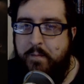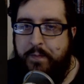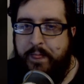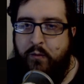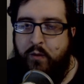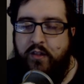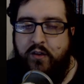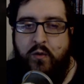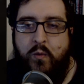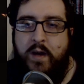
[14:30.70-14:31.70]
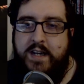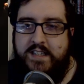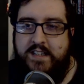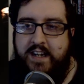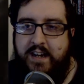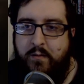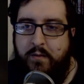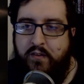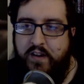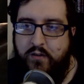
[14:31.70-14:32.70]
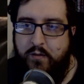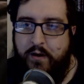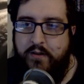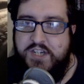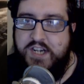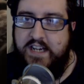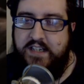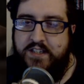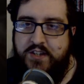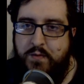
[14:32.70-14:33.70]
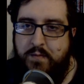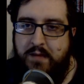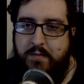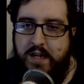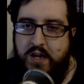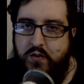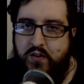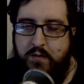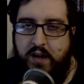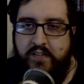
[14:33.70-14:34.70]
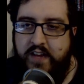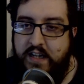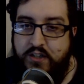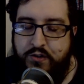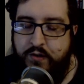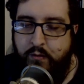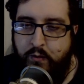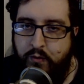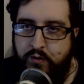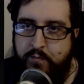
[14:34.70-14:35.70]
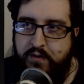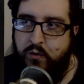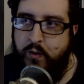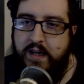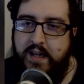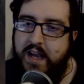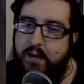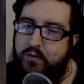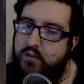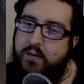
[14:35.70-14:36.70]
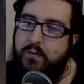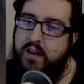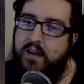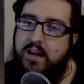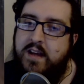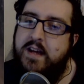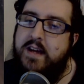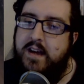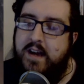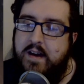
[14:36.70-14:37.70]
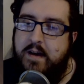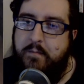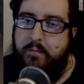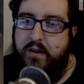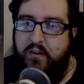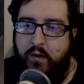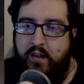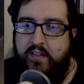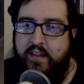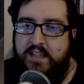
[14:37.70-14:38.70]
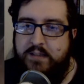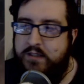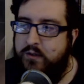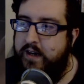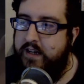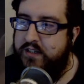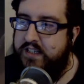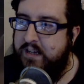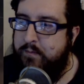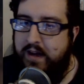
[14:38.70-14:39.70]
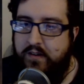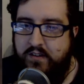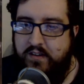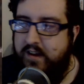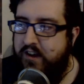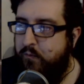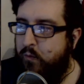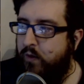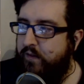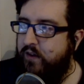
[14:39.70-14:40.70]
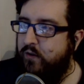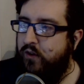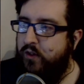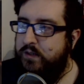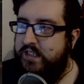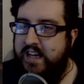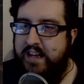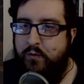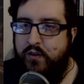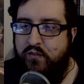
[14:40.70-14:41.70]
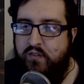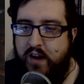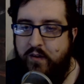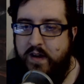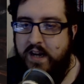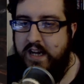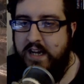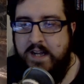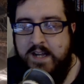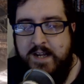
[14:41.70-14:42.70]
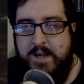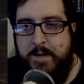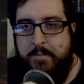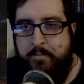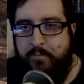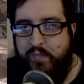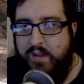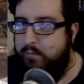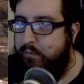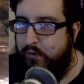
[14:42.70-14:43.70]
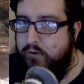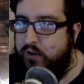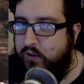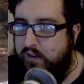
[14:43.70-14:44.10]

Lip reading: one of the cool ways I think it would be fun to approach it is to maybe use some kind of injury rules between games or something. Because one of the things that was quite interesting about War in the North was that it was very brutal